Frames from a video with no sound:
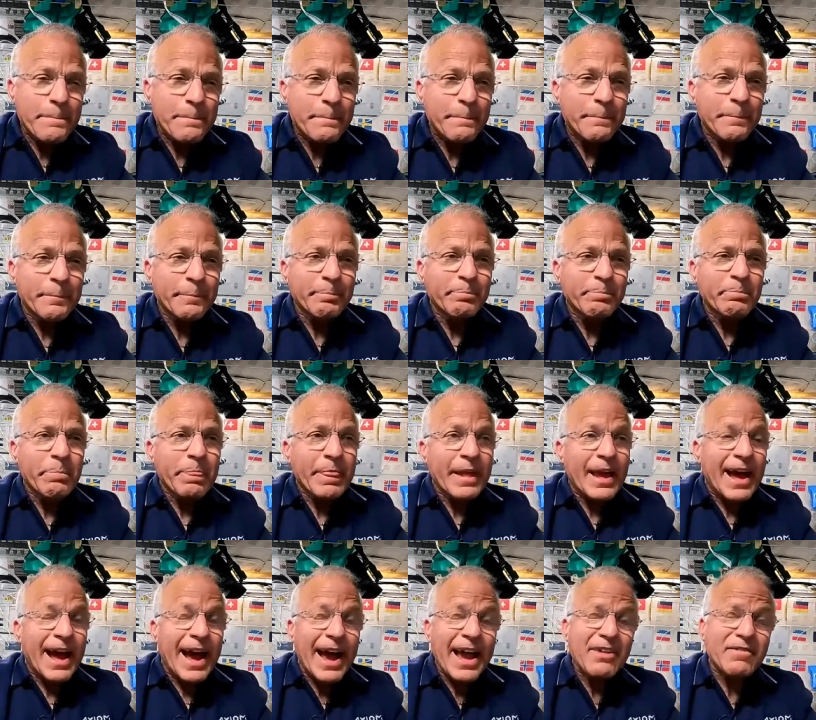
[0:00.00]
Mm,
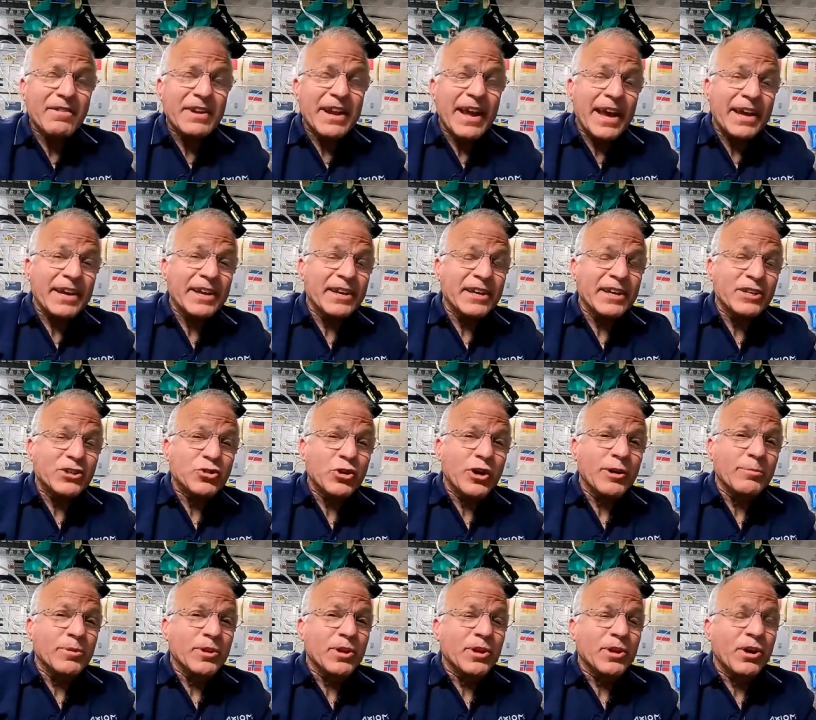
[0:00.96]
I haven't had any
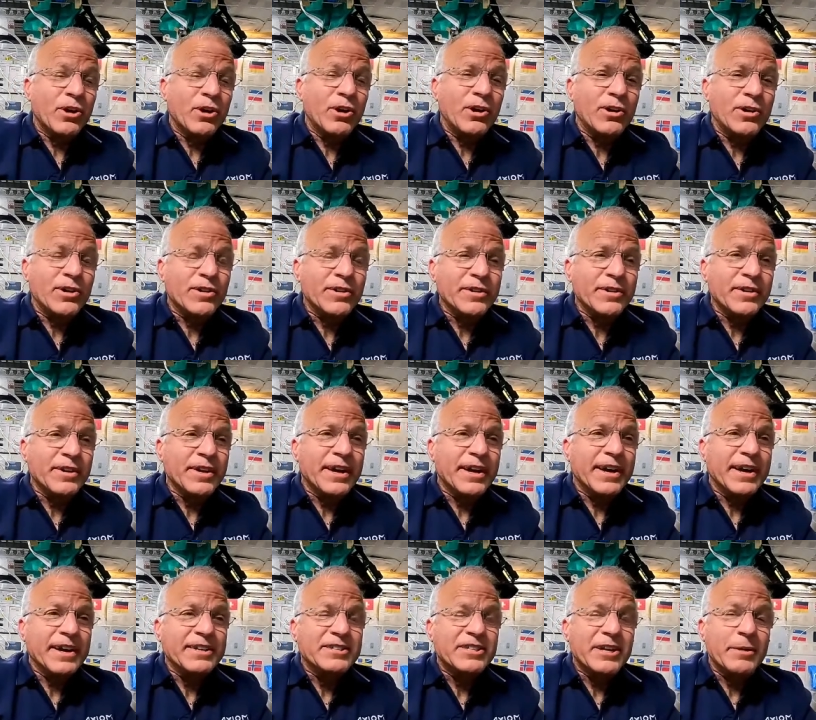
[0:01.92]
trouble at all, uh,
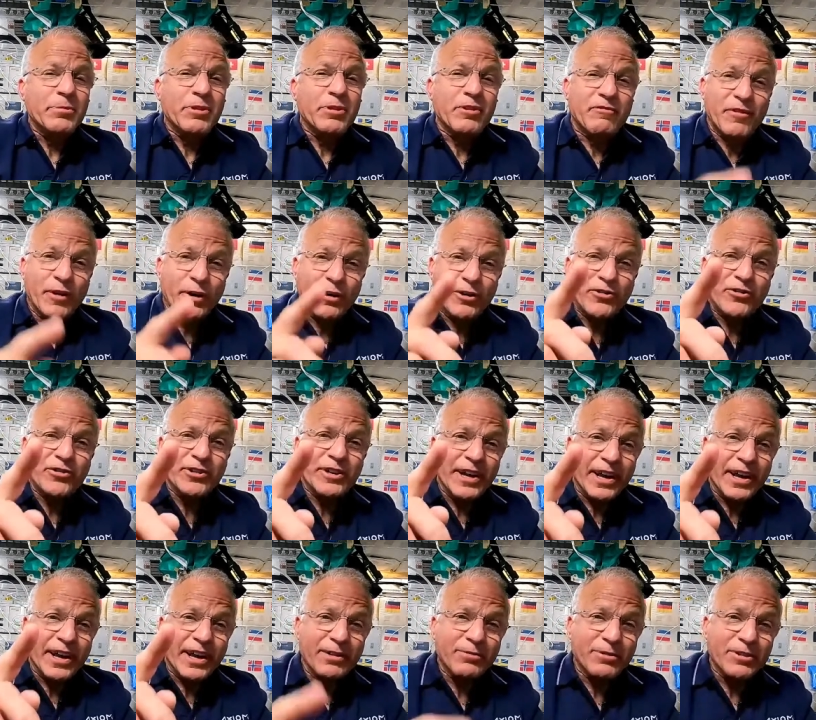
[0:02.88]
except the first
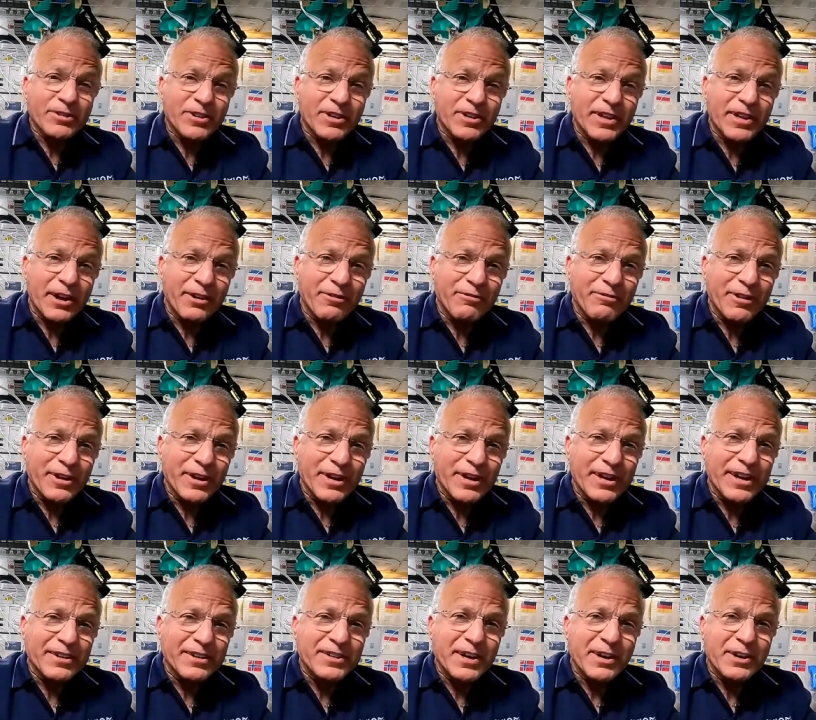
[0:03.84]
night was a lot of fun.
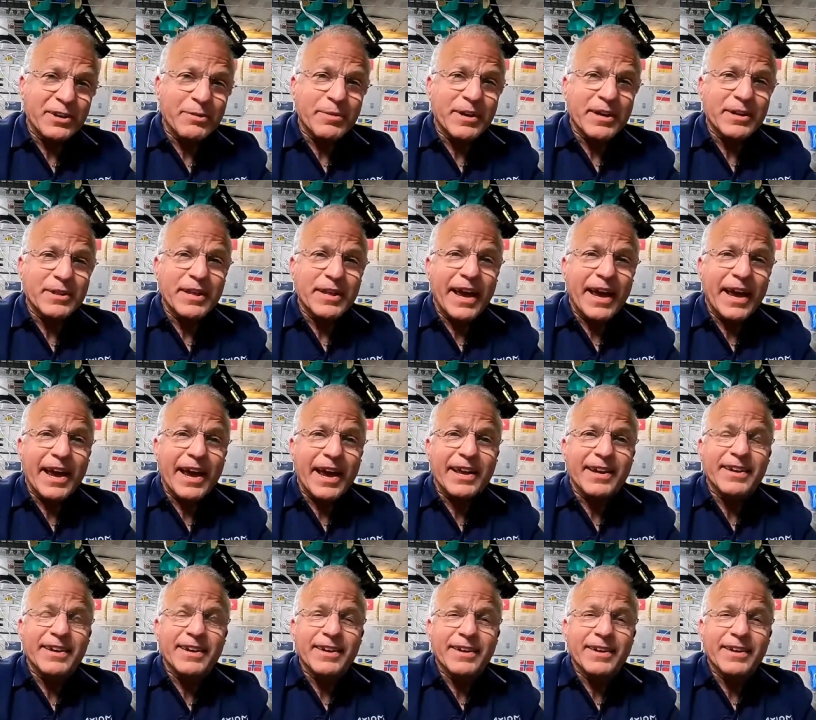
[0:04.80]
I'll tell you about that.